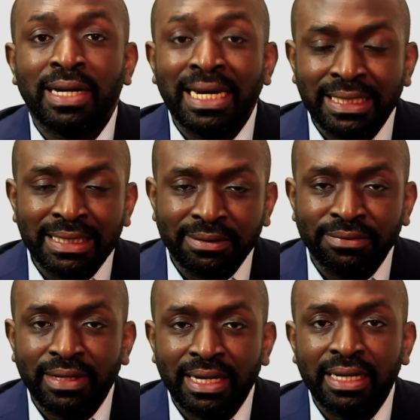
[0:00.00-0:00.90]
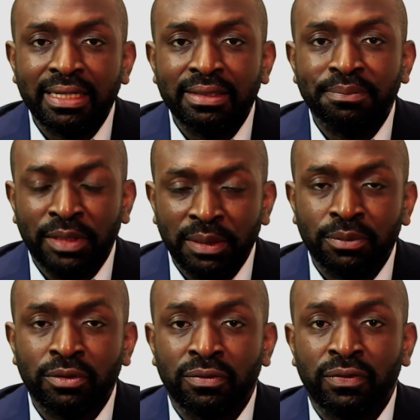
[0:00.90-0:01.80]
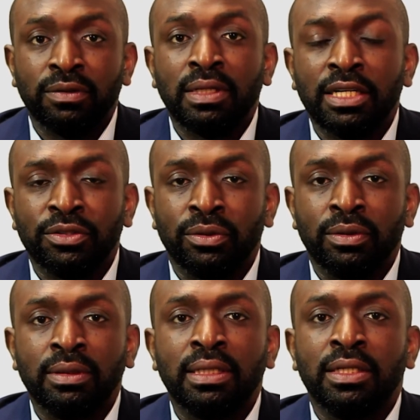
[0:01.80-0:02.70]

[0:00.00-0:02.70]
identify people to fill that role,